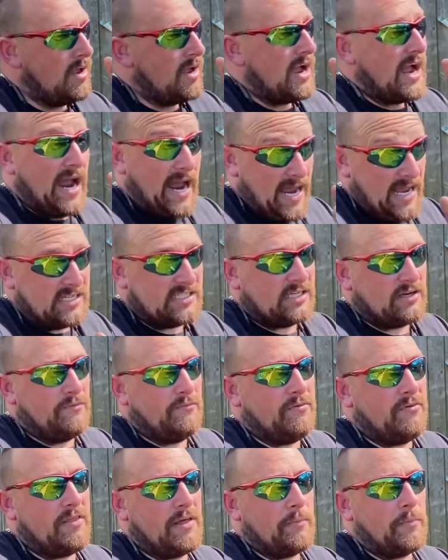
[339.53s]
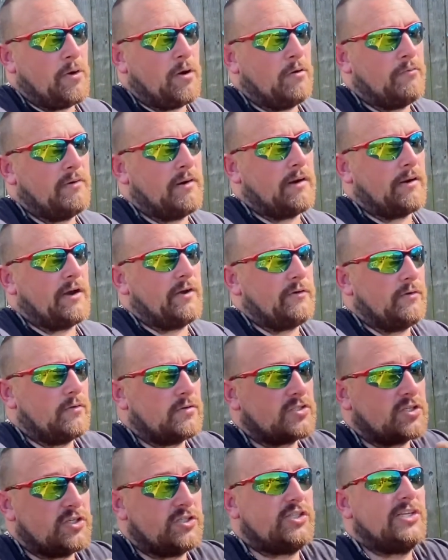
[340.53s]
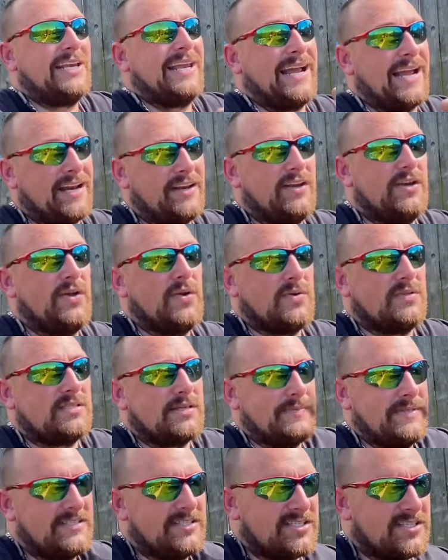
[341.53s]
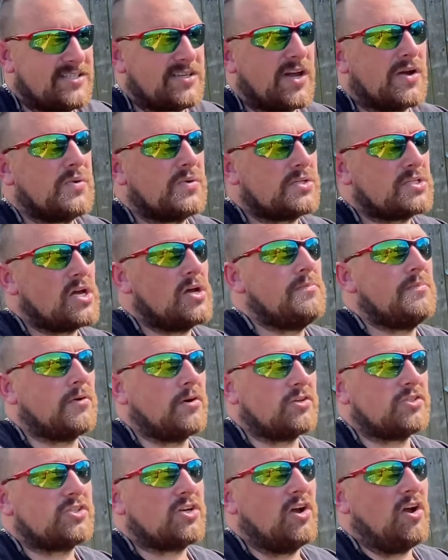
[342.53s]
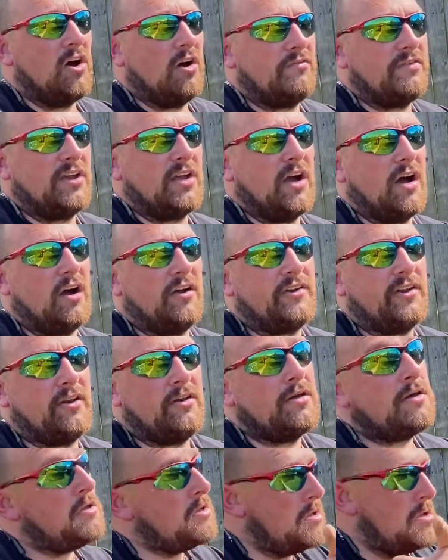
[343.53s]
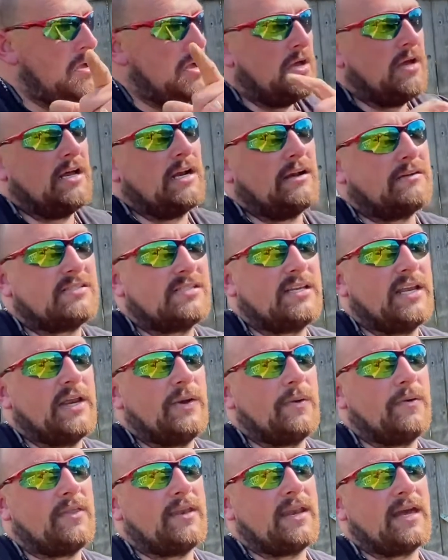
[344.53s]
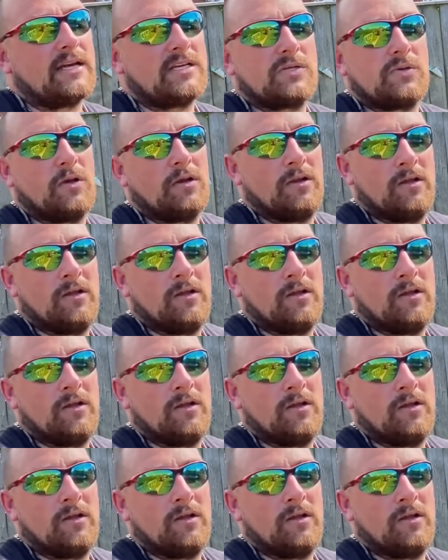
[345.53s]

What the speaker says: ask them for them coffee granules, because you can use them in so much of your garden. And I'll see you on the next one.